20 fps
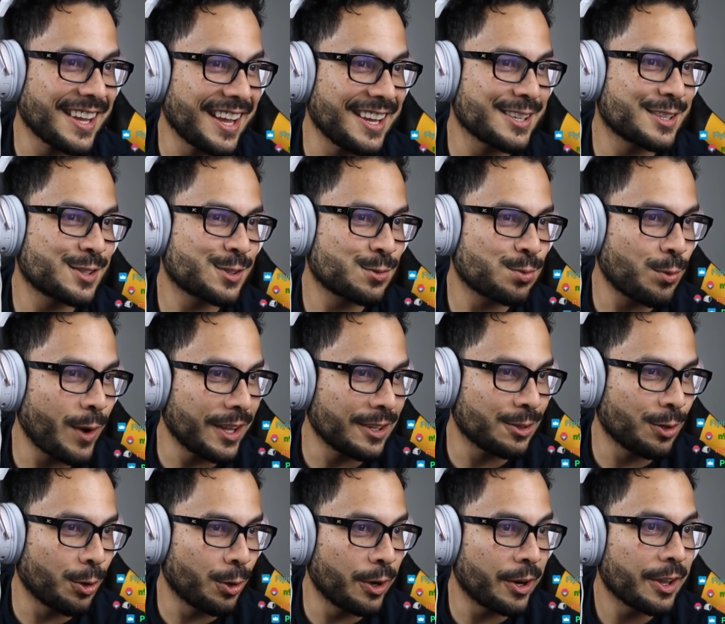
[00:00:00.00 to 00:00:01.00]
a
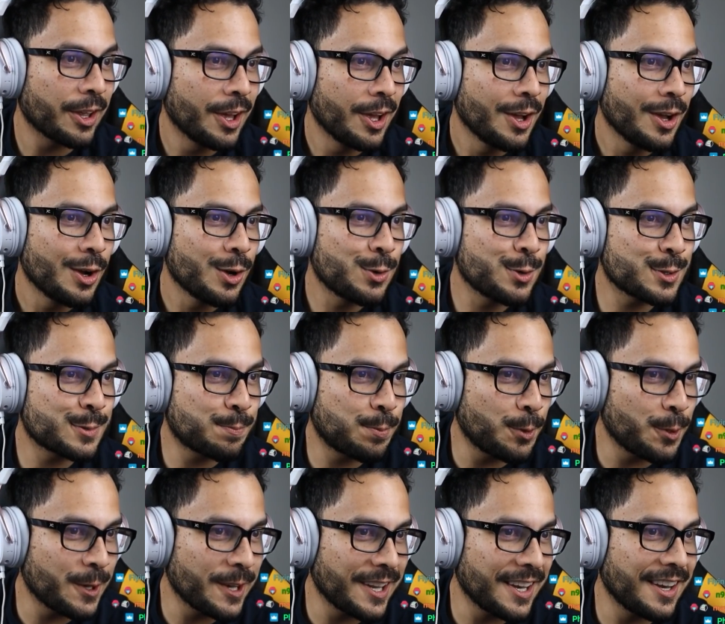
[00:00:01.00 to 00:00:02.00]
sweatlord who's
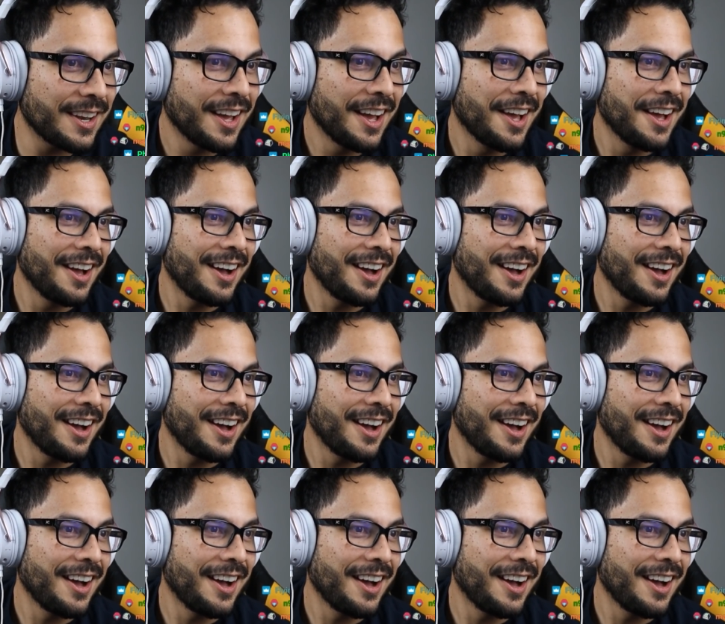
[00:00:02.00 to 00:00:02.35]
put in